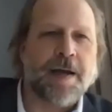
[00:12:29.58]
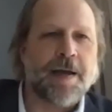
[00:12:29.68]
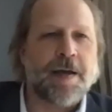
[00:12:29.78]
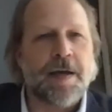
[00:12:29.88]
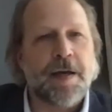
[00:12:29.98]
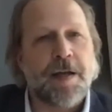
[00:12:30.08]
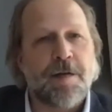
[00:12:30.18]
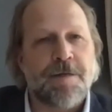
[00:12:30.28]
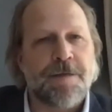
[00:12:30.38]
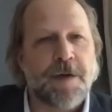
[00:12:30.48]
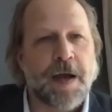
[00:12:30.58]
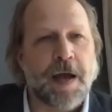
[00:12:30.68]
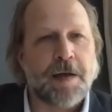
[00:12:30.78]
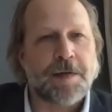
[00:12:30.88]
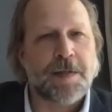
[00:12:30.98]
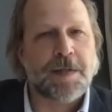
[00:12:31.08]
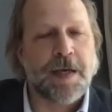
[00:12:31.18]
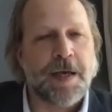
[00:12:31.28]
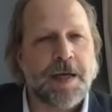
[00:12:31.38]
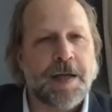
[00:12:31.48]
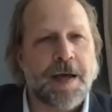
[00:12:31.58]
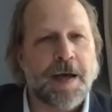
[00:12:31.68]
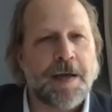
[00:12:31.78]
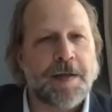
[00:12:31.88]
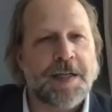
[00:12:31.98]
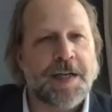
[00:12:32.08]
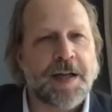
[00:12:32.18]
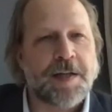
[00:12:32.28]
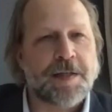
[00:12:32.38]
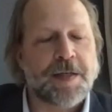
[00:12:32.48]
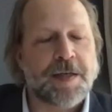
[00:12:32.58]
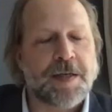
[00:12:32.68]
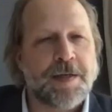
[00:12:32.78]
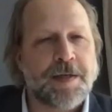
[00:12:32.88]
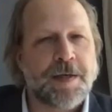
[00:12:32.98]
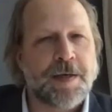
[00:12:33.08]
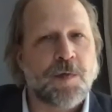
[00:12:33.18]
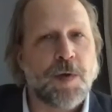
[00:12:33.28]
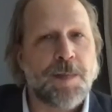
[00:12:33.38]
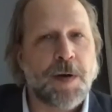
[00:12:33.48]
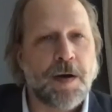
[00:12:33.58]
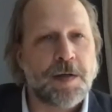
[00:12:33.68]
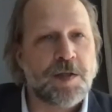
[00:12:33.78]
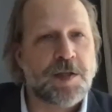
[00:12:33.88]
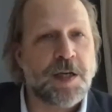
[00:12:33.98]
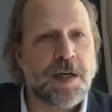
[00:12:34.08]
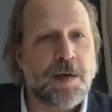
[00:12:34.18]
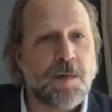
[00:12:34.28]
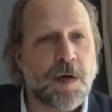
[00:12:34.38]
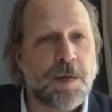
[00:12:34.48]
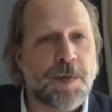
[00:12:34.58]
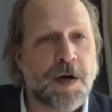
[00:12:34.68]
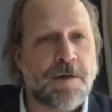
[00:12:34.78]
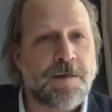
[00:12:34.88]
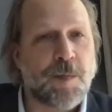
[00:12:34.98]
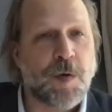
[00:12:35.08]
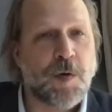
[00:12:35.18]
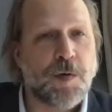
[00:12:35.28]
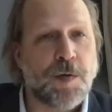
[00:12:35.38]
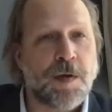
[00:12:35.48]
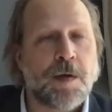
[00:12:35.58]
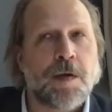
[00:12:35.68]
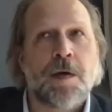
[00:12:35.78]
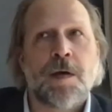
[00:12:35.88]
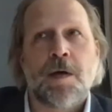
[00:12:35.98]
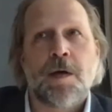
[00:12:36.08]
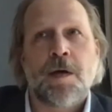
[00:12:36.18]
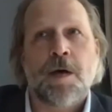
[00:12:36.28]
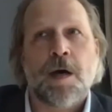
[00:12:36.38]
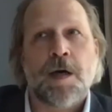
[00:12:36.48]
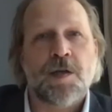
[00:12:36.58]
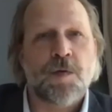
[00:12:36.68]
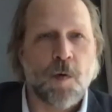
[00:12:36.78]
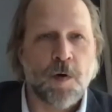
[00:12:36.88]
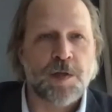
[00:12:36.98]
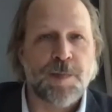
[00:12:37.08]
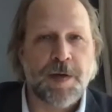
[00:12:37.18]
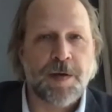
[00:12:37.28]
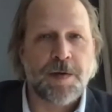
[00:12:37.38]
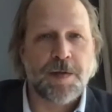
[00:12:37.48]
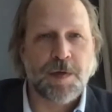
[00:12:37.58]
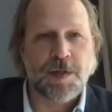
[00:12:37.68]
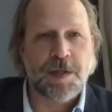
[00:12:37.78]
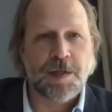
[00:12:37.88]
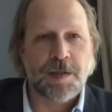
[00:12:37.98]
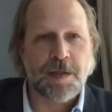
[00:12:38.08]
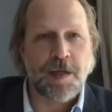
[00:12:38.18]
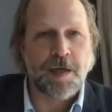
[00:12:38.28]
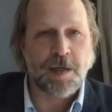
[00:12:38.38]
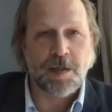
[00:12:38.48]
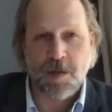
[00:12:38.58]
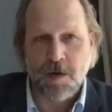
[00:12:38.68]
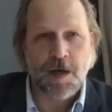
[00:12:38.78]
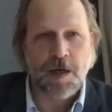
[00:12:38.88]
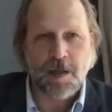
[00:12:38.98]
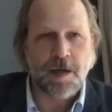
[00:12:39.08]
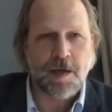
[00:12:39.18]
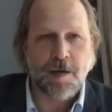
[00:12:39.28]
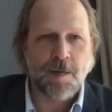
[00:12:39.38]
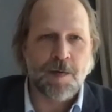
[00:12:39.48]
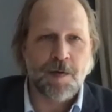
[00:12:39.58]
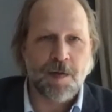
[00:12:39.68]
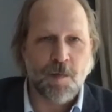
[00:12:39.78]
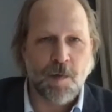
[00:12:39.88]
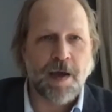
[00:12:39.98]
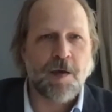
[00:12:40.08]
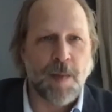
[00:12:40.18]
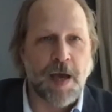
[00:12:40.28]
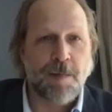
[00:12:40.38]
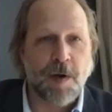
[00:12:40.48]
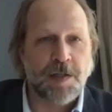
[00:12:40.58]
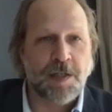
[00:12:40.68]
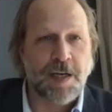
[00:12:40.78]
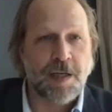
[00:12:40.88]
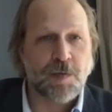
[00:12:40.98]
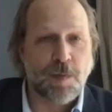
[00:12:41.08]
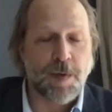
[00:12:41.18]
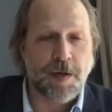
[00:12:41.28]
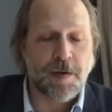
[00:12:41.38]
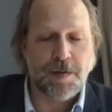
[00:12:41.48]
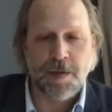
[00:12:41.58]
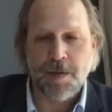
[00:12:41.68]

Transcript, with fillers: in France. And I did it at 3 parts gin, 1 part vermouth. I do orange bitters, which is the historically the way you made martinis with bitters.